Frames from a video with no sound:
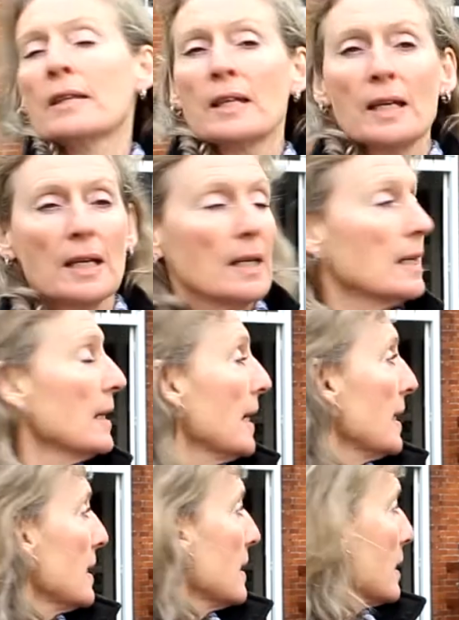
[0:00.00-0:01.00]
The
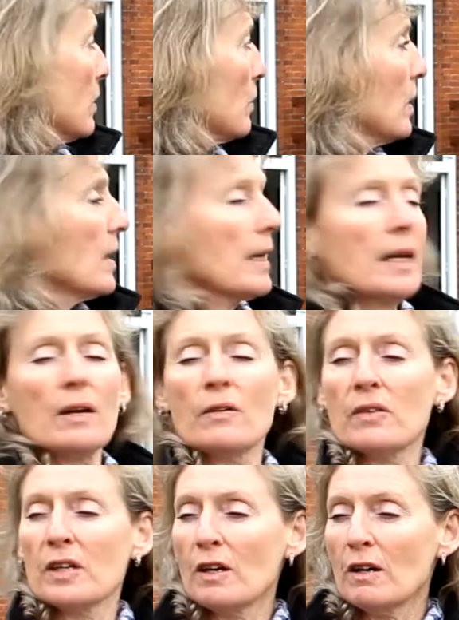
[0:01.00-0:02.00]
ladies that work here
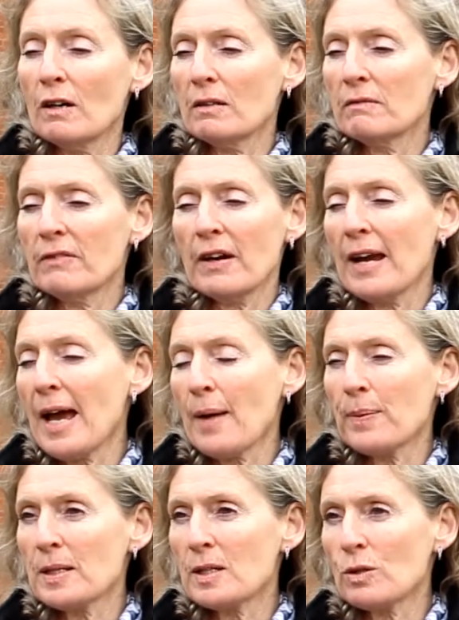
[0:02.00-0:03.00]
in the yard are very
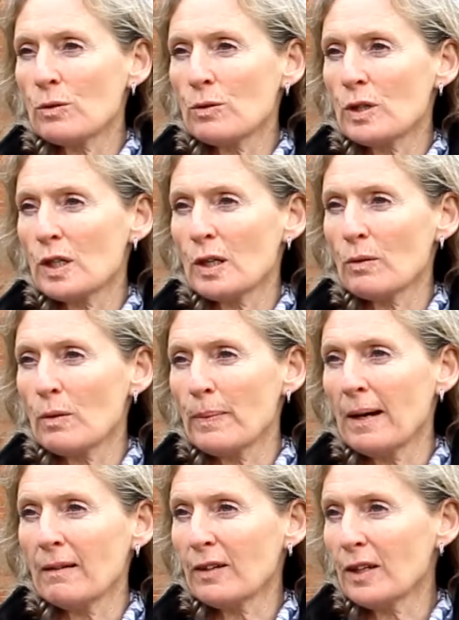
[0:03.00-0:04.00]
happy to talk to you
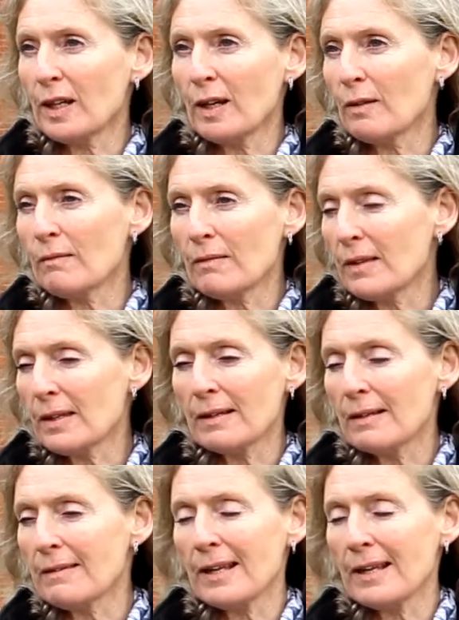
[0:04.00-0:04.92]
about, you know, the